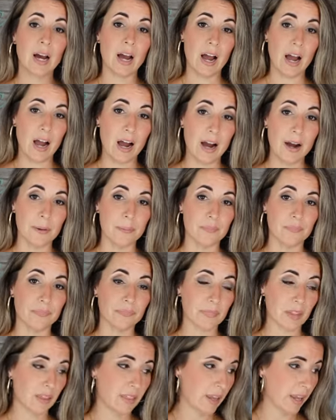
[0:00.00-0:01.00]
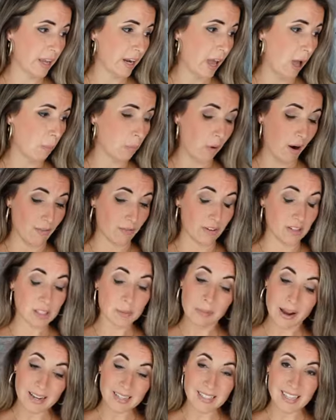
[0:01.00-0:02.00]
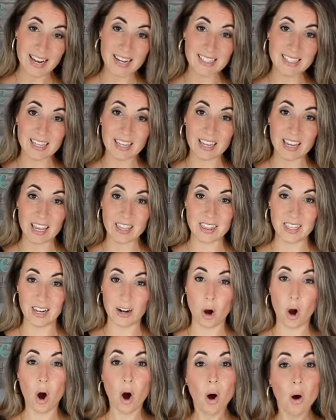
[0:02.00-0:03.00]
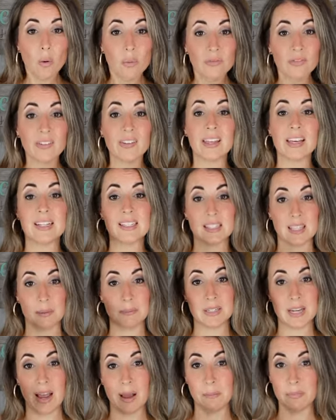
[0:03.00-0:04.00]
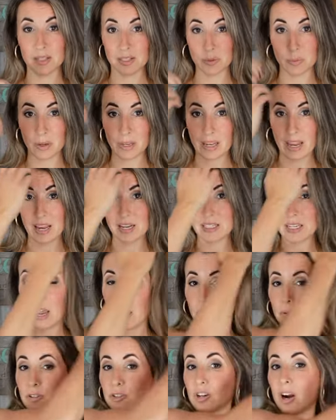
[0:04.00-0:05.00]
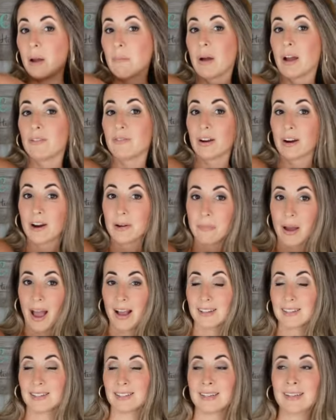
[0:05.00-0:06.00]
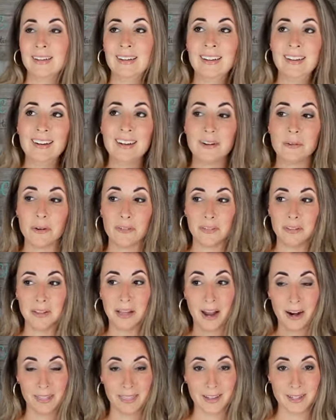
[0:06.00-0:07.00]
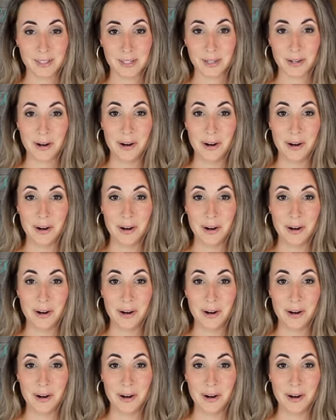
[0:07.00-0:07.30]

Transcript: Um, they can help reference my sizing, and then hopefully, sometime this weekend, I will try my very best. We have a lot of things to go